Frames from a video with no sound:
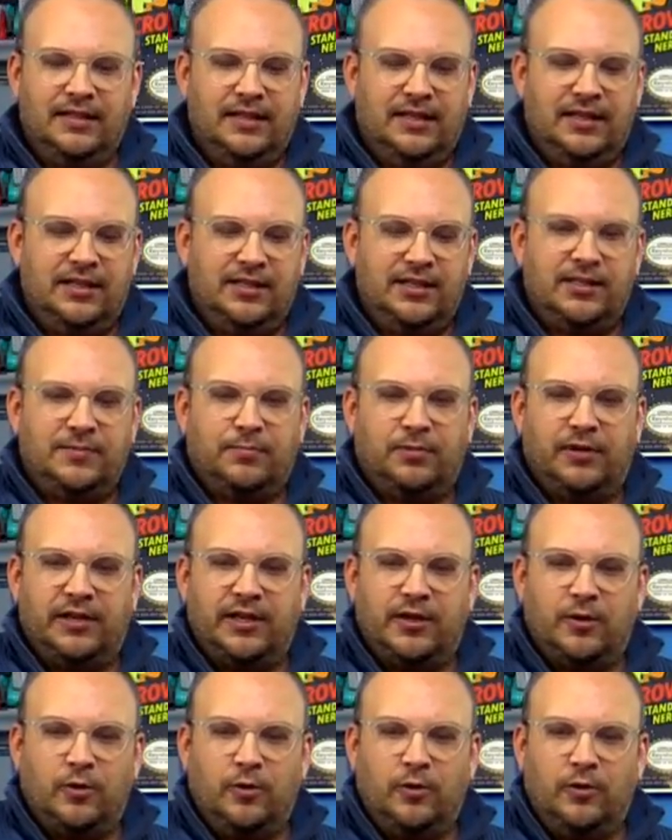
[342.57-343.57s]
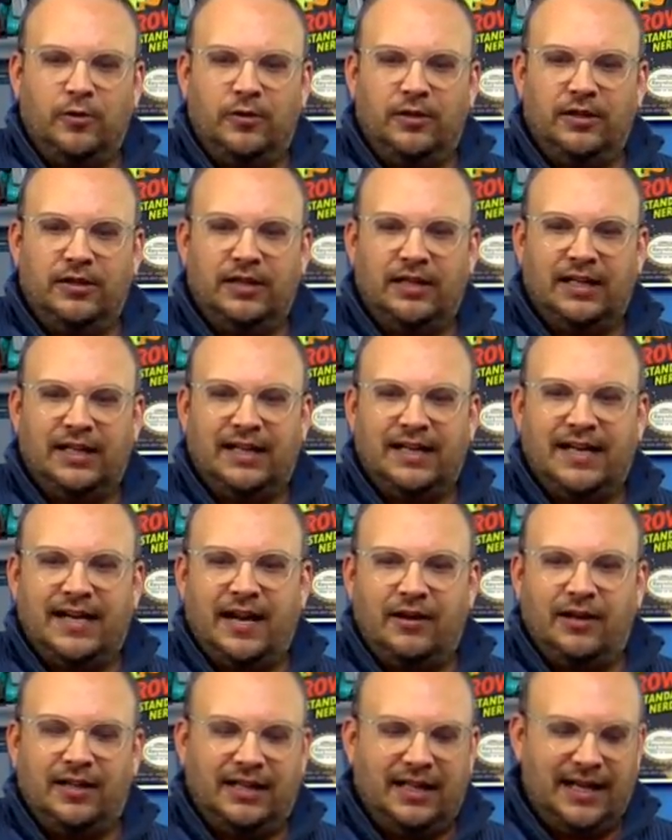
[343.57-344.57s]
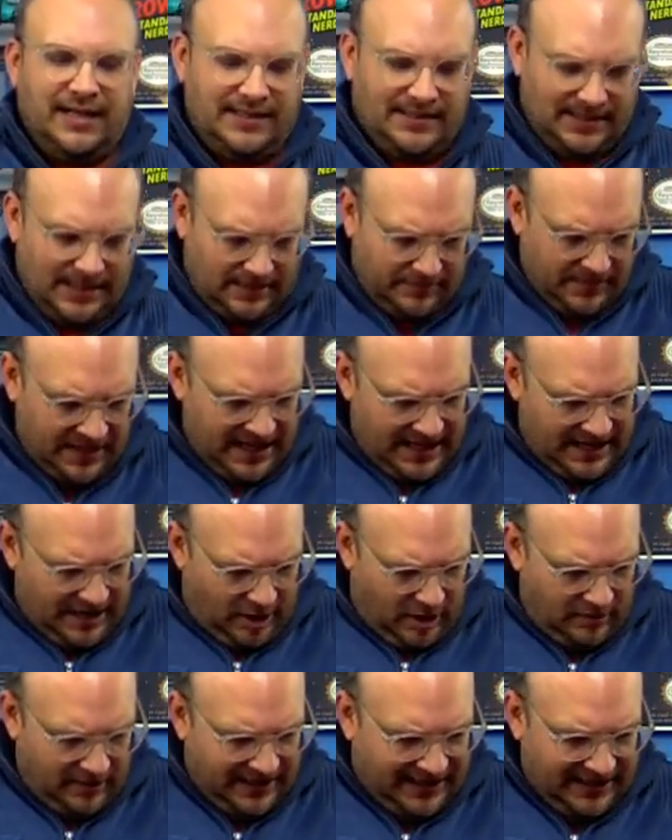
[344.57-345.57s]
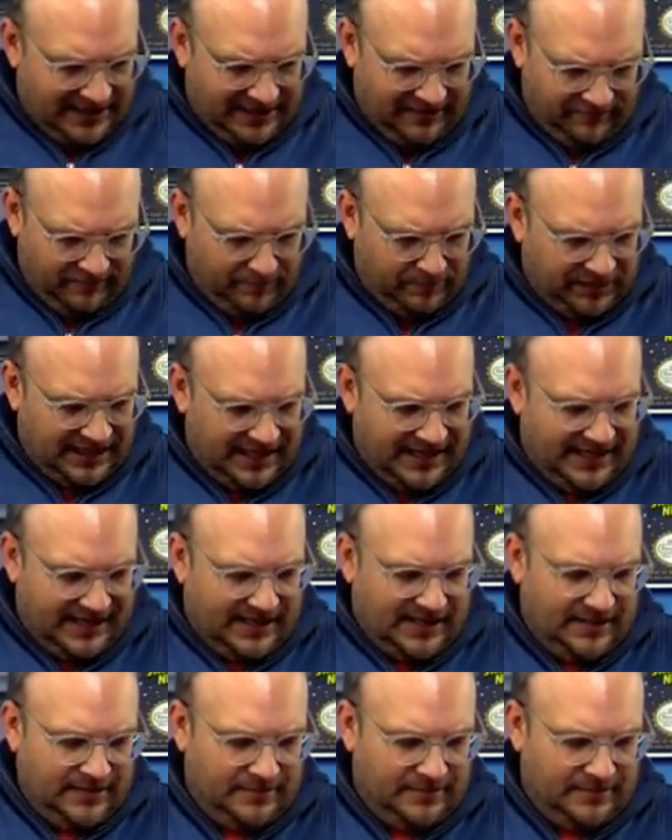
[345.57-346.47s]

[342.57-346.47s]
It's just pretty cool. I like how it lights up. Oh, it can even blink.